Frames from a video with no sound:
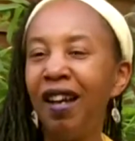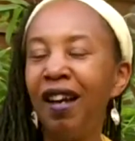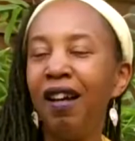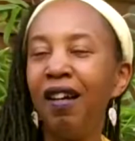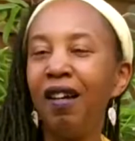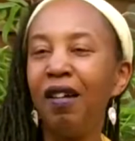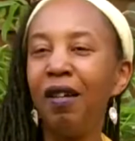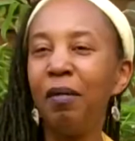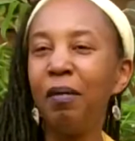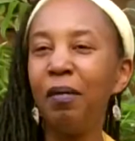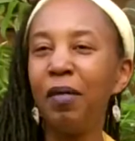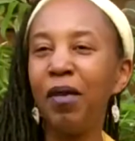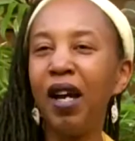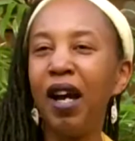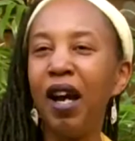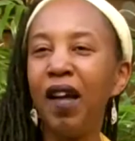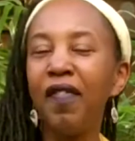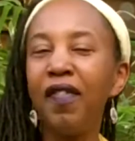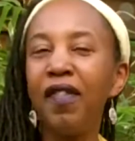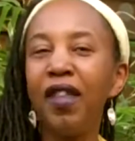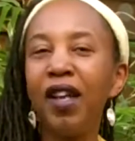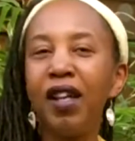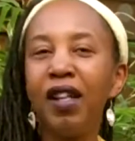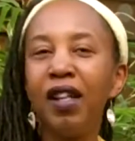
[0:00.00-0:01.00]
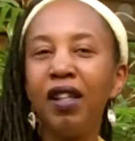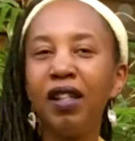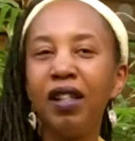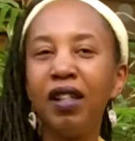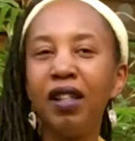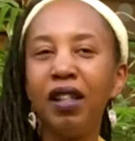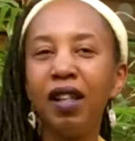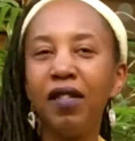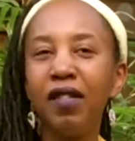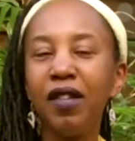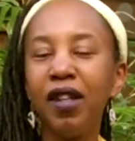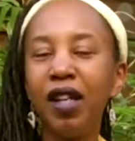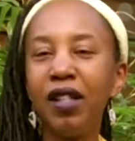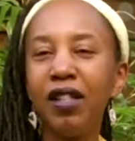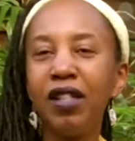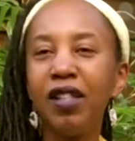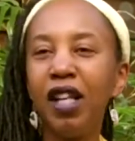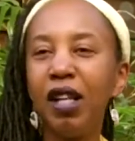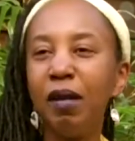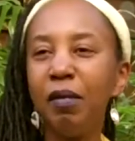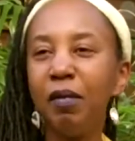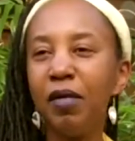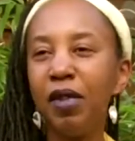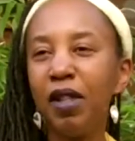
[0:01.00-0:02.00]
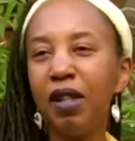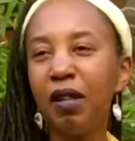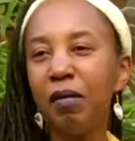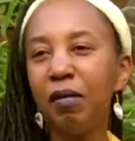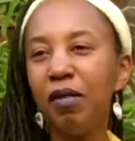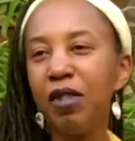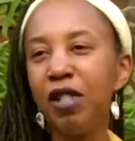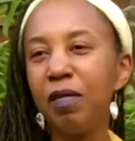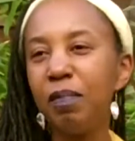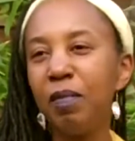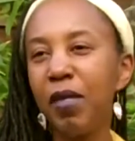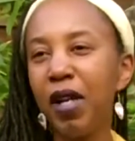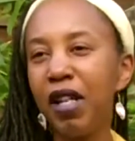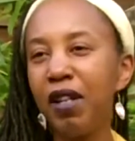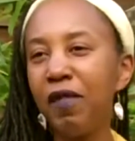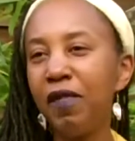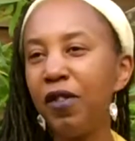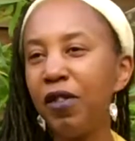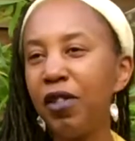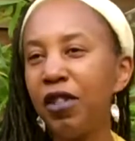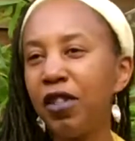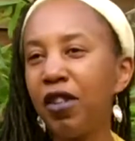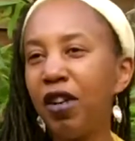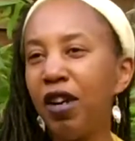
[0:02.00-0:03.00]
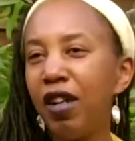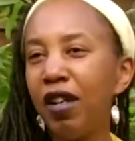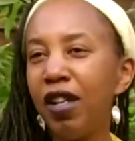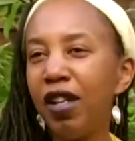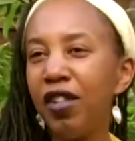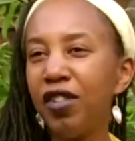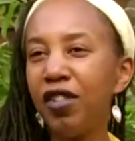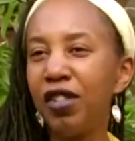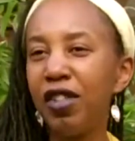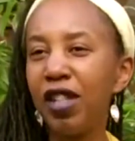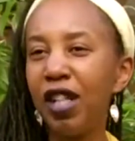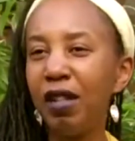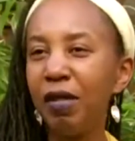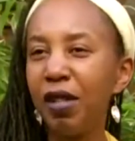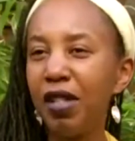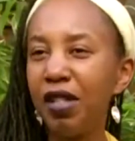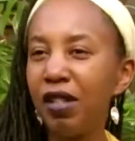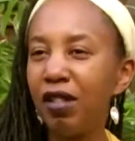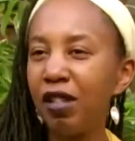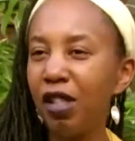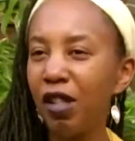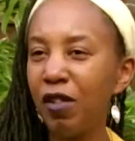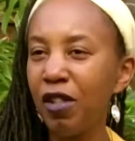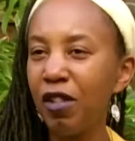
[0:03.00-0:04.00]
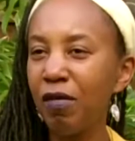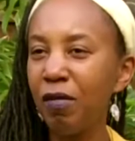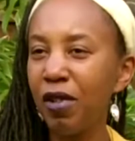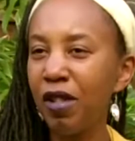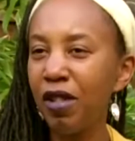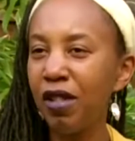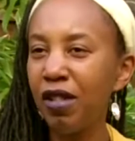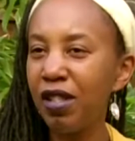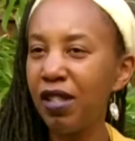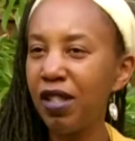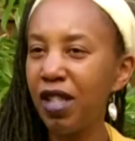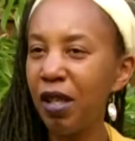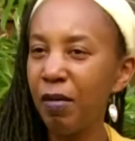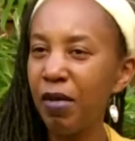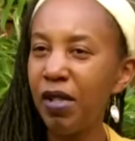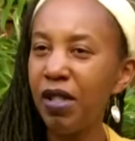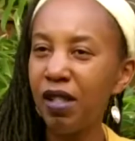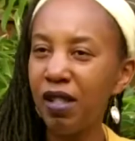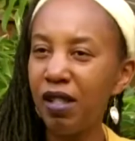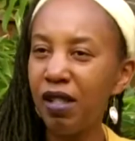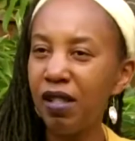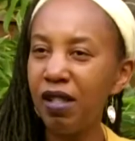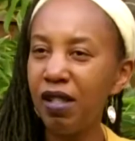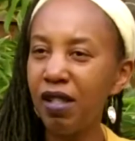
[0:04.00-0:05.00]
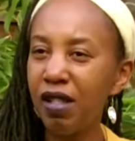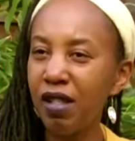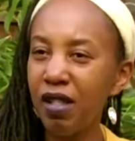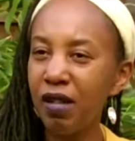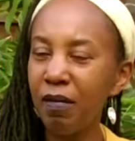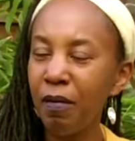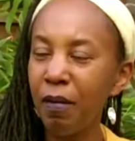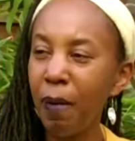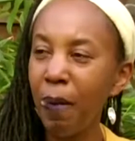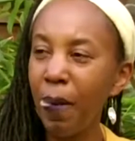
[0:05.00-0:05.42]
And then at that time it was Minefields College and I went along to one of the seminars